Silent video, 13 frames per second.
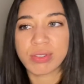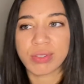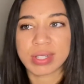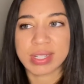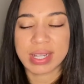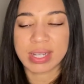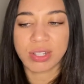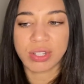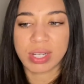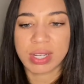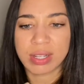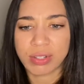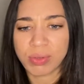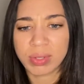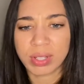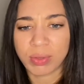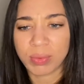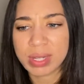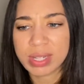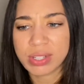attention and do a little
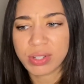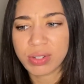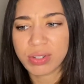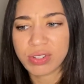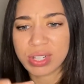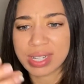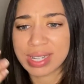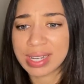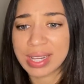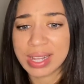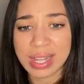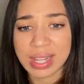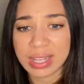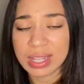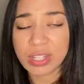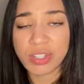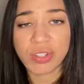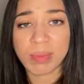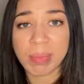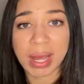research and let
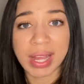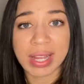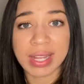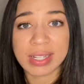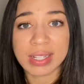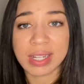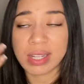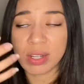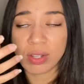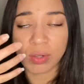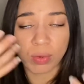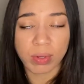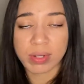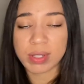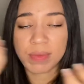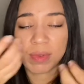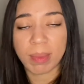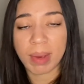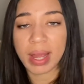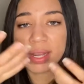the doors of your
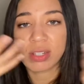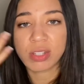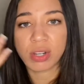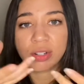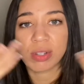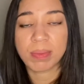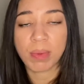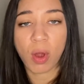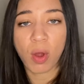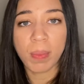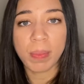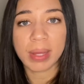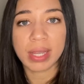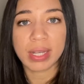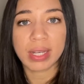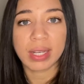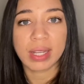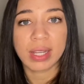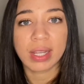mind start to open,